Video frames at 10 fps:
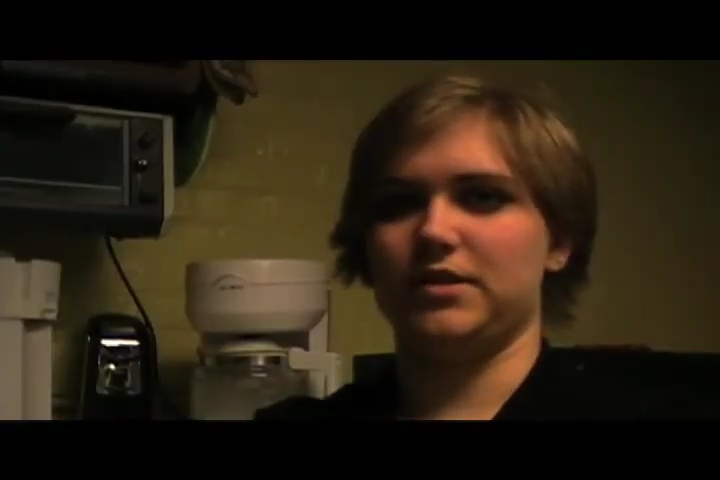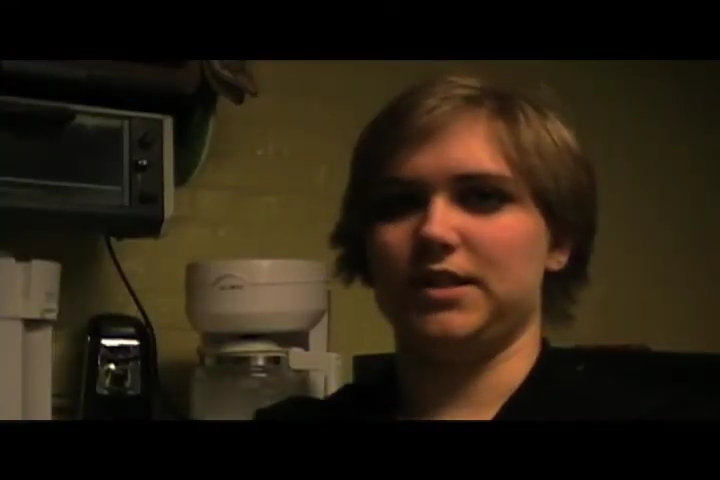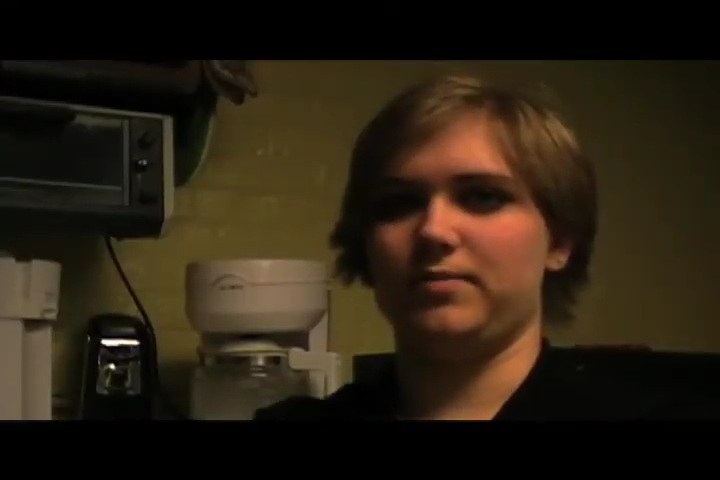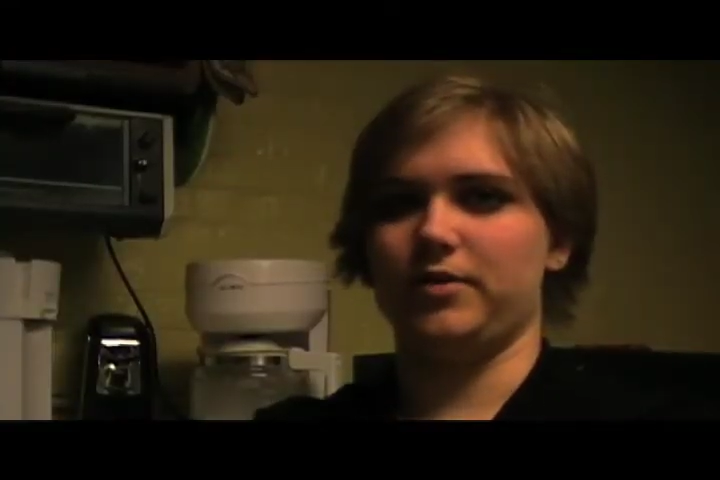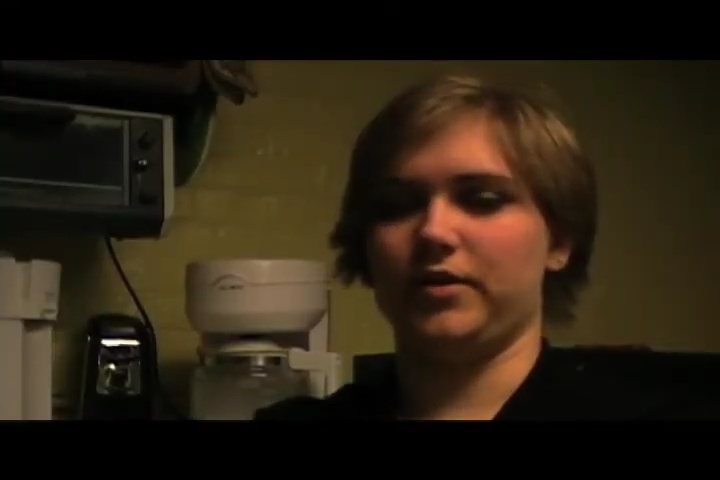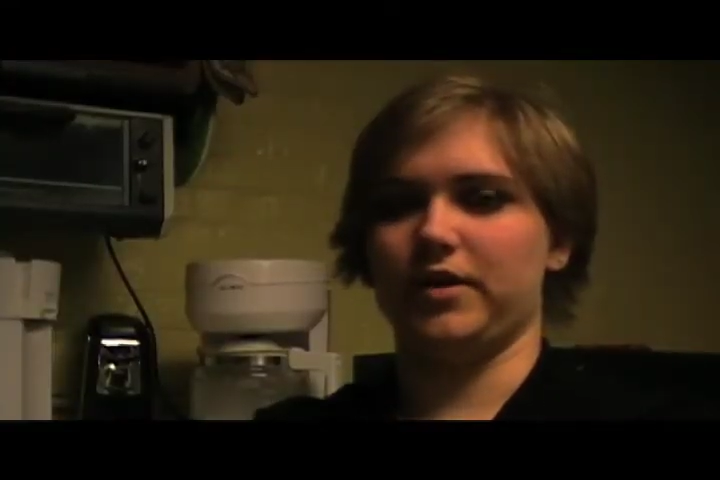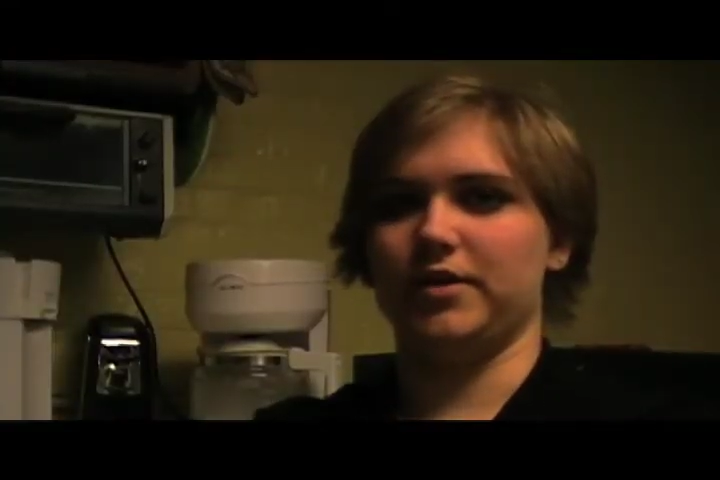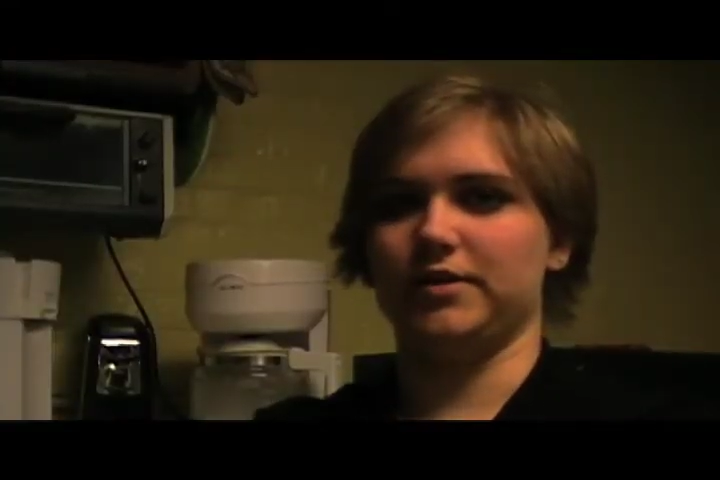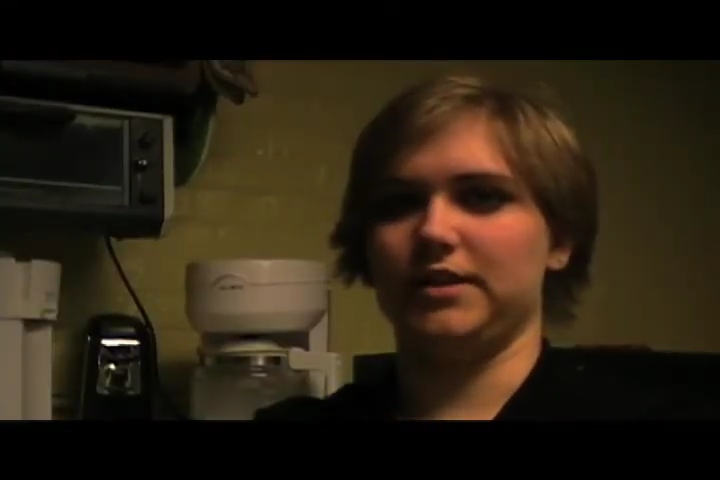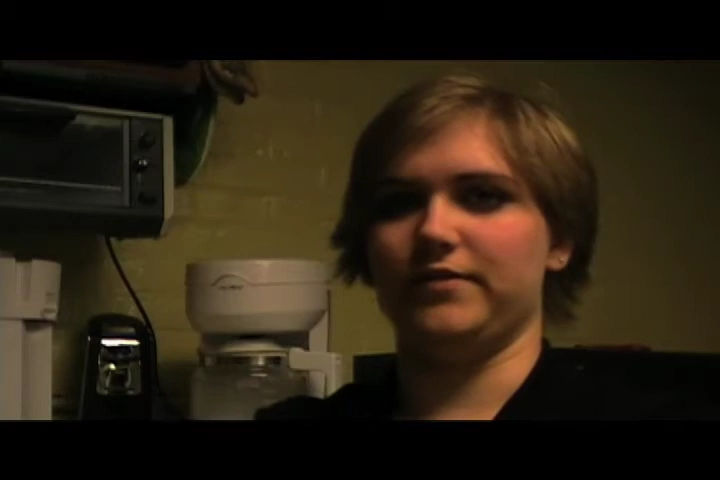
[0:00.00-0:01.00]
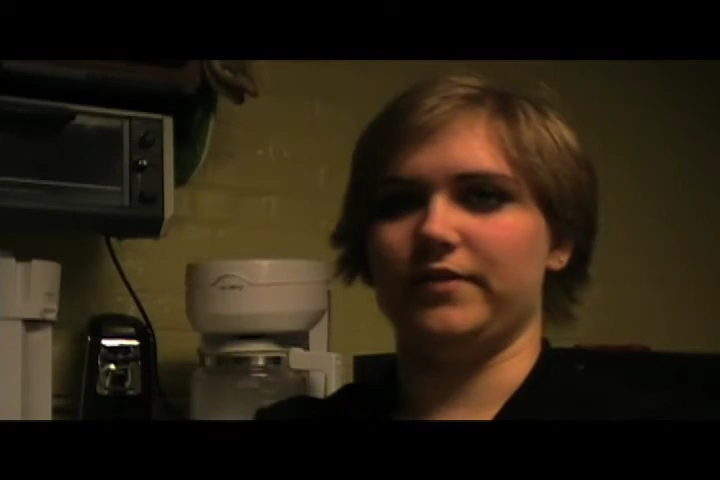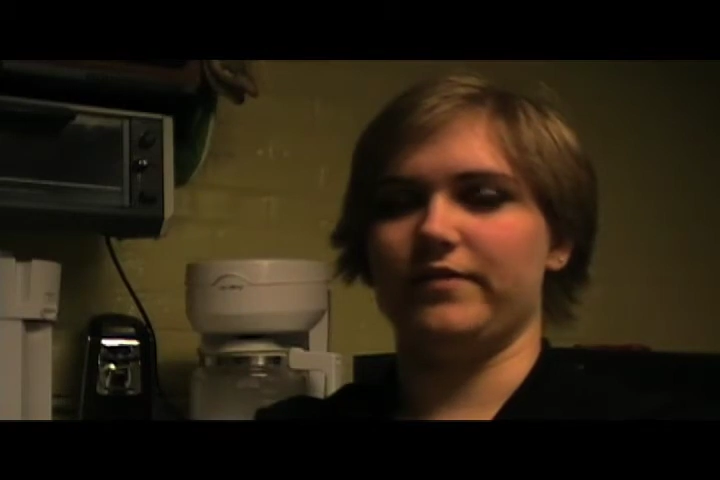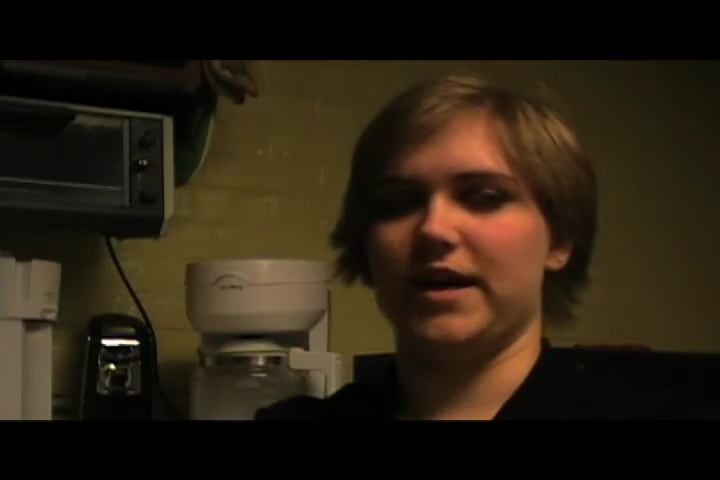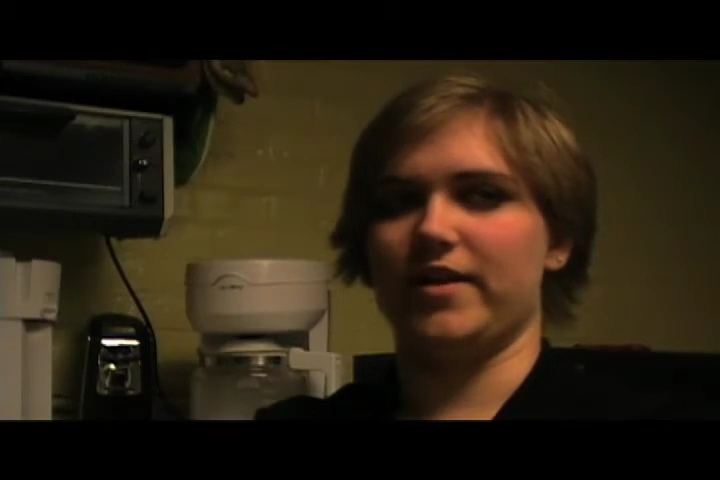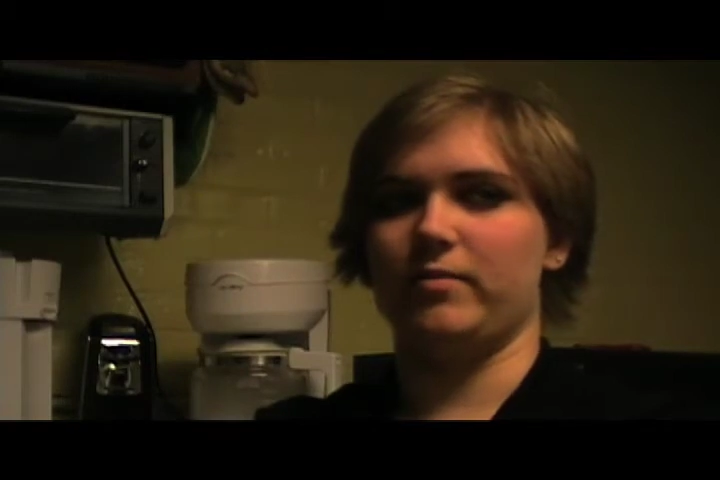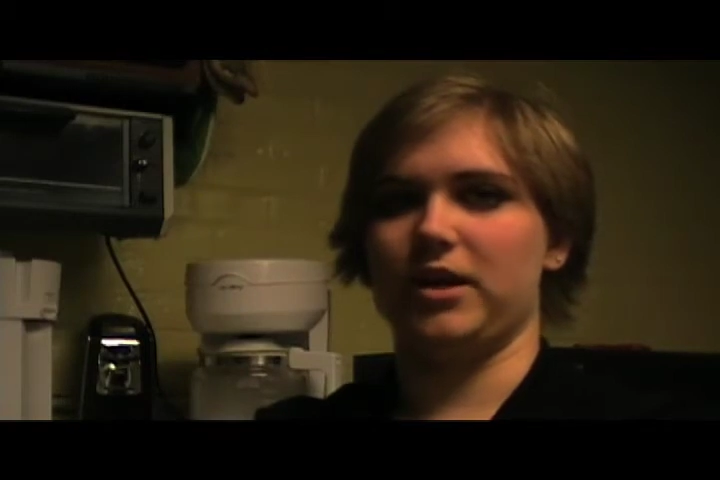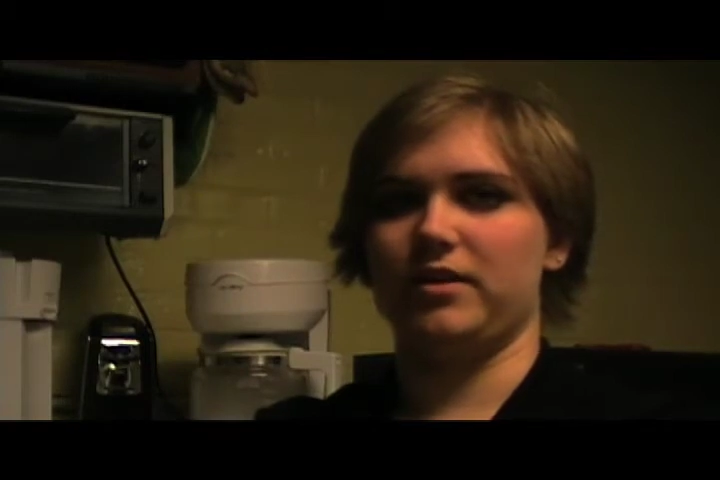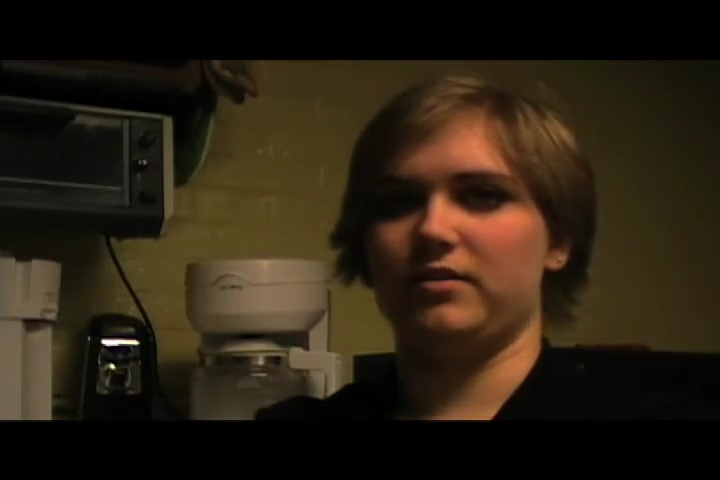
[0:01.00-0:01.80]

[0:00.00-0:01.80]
deep you can hardly even fathom it.